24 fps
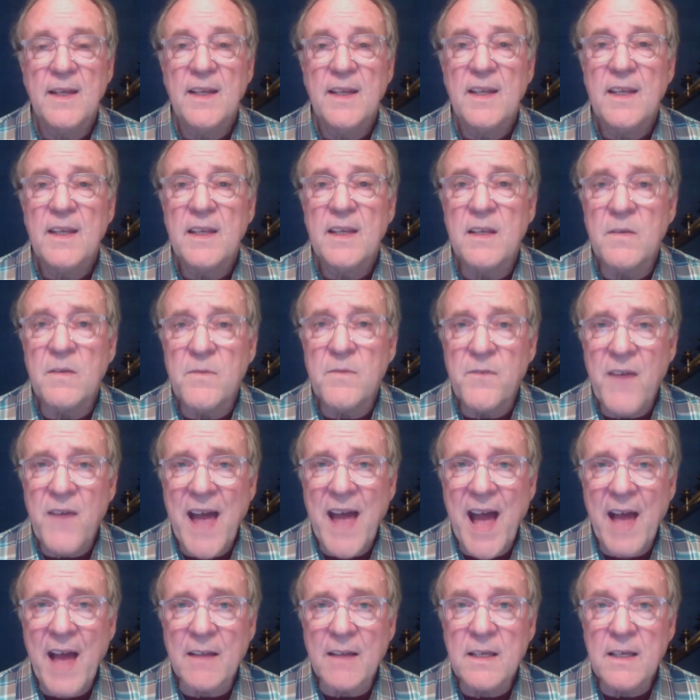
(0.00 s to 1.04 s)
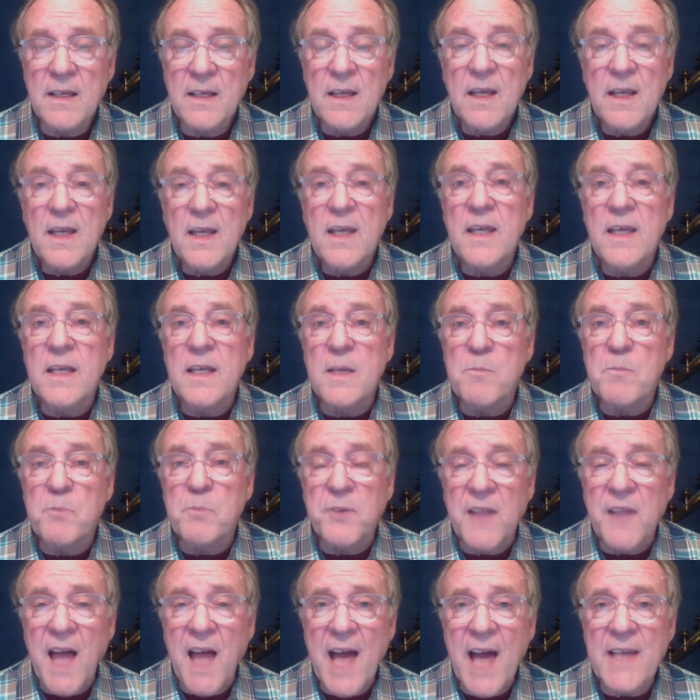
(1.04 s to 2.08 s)
In fact, it
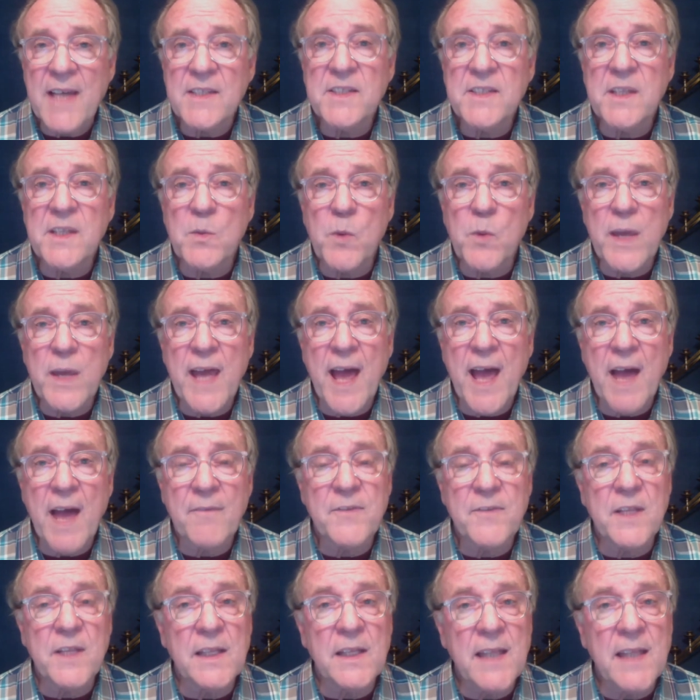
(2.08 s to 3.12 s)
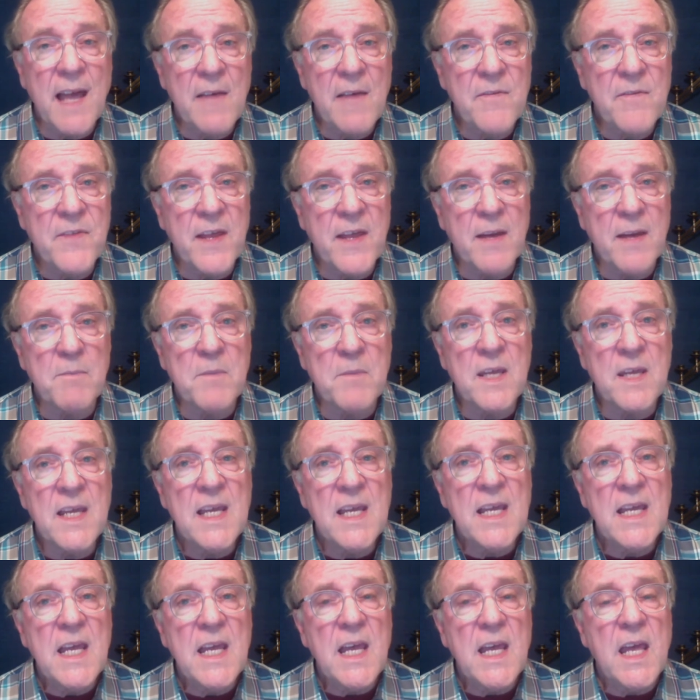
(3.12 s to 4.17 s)
implies that we have to love them
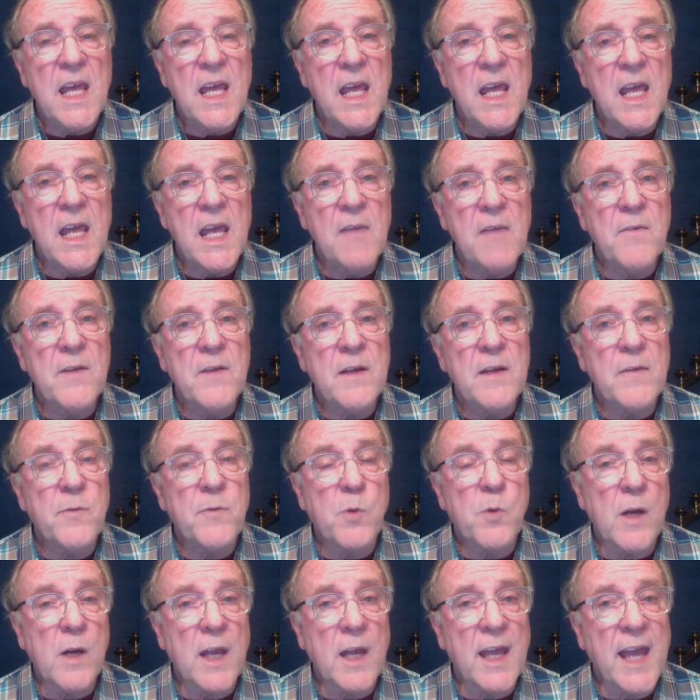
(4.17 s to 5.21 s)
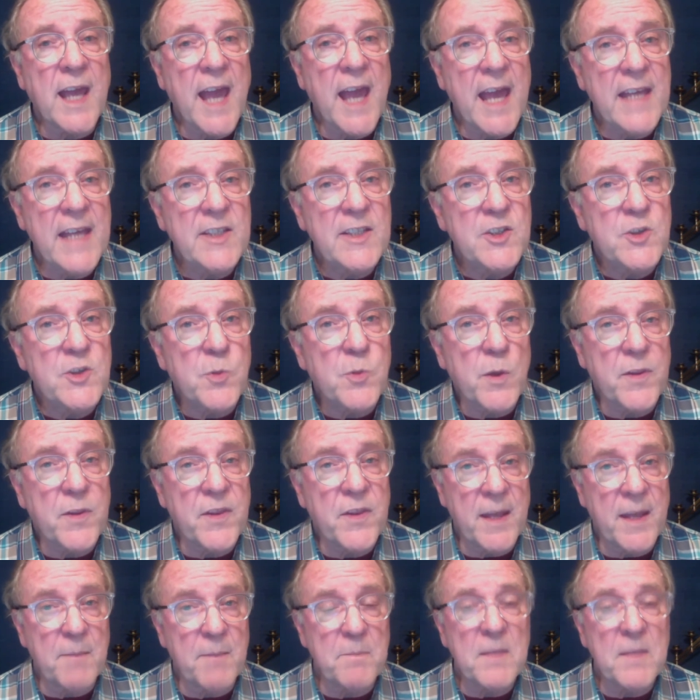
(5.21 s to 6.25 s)
even if we're engaged with
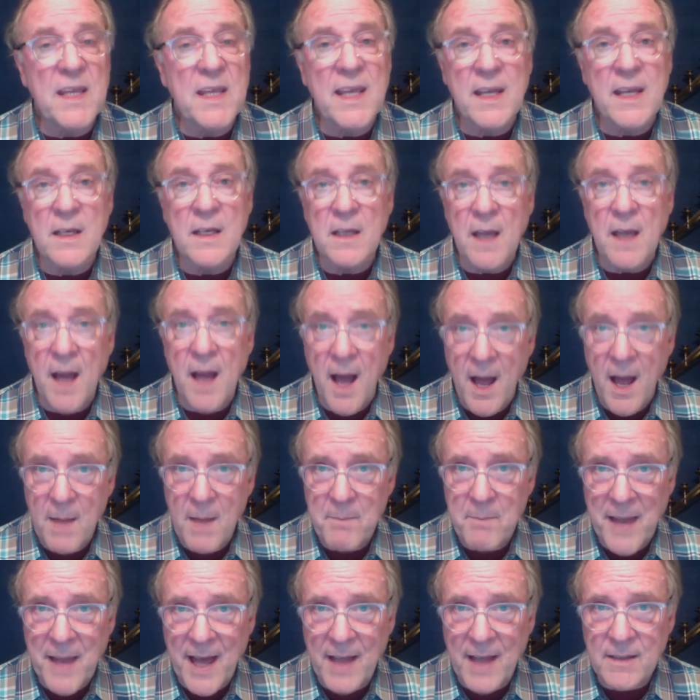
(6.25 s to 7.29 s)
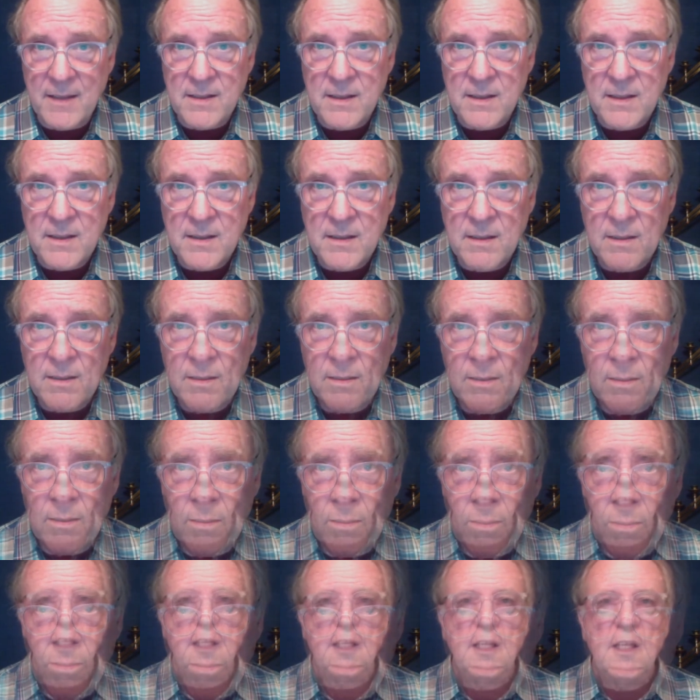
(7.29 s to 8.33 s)
them in combat.
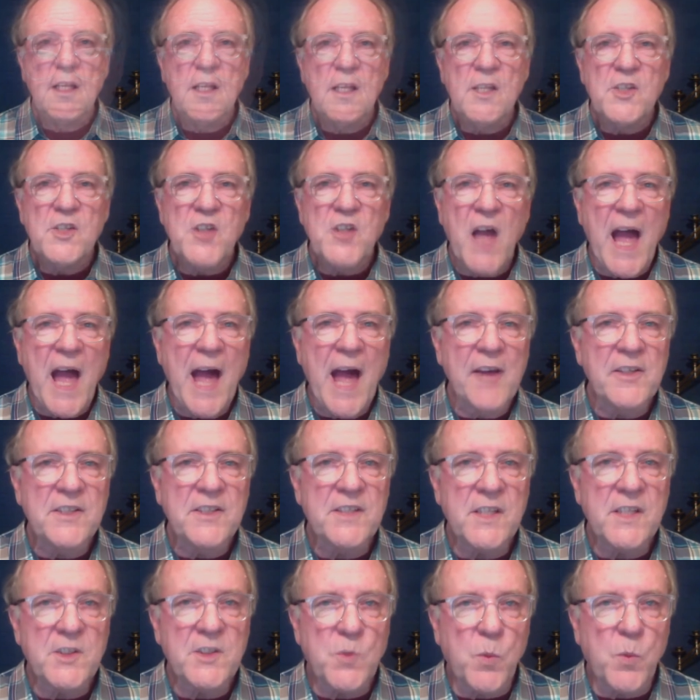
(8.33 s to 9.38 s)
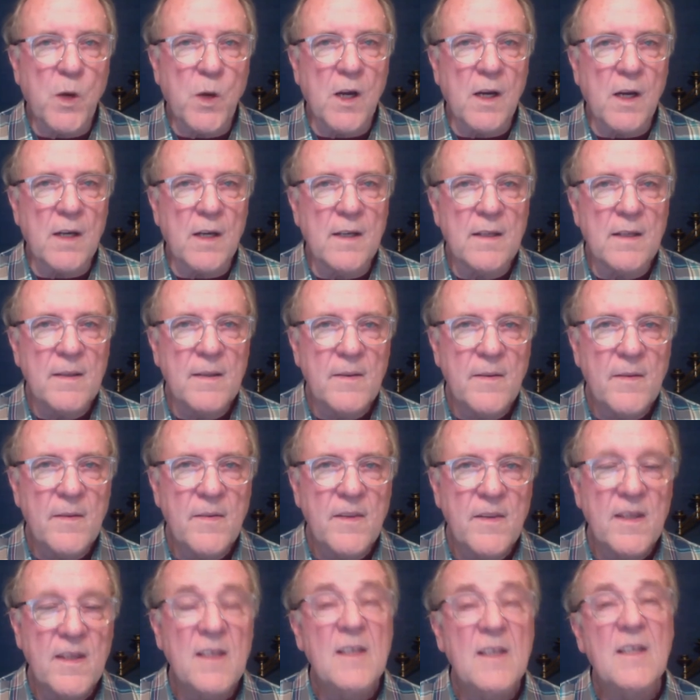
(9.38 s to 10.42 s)
So how does this work?
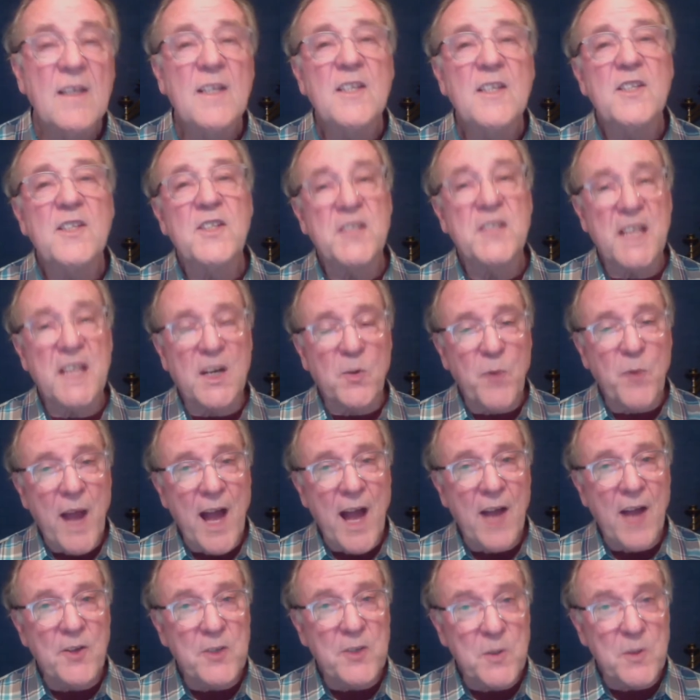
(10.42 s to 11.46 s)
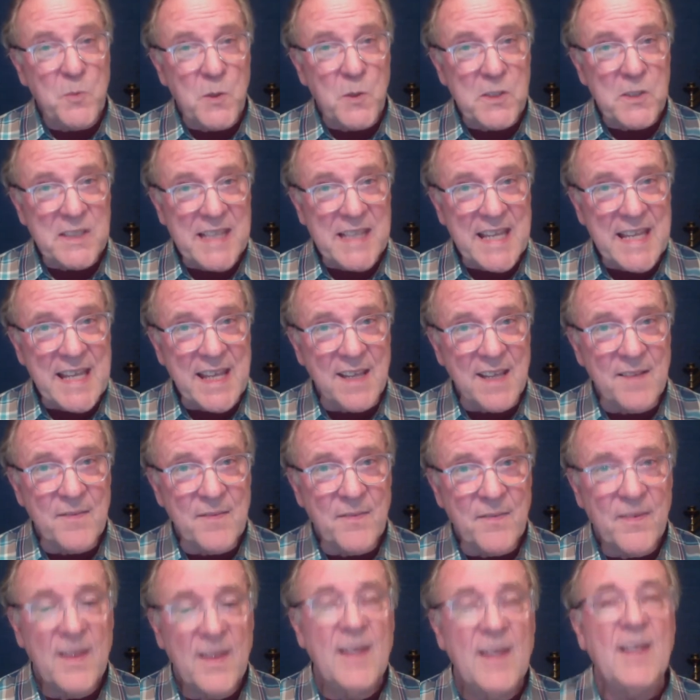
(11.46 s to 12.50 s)
Stick around and we'll see.
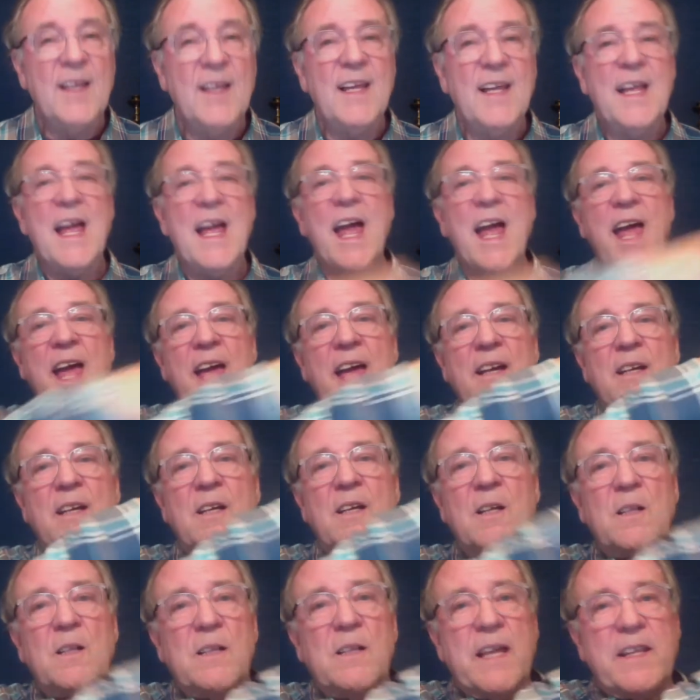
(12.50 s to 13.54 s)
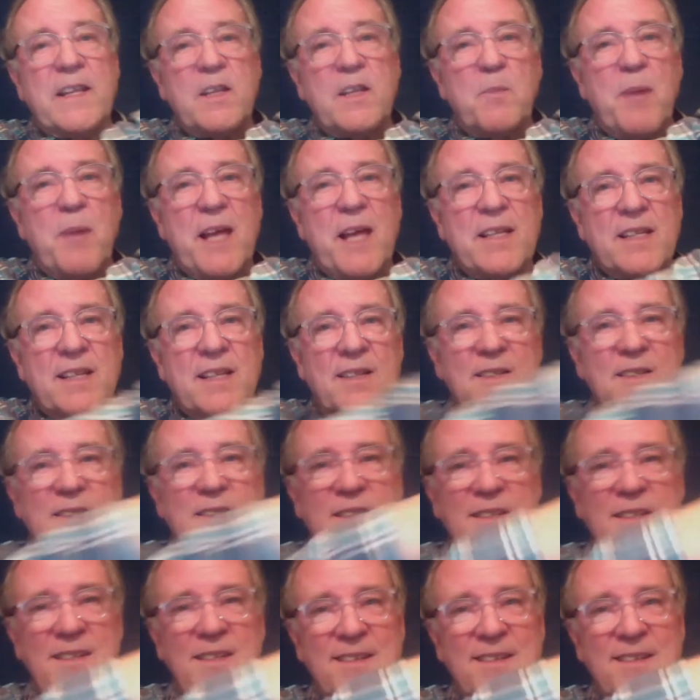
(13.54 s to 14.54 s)
And click the buttons.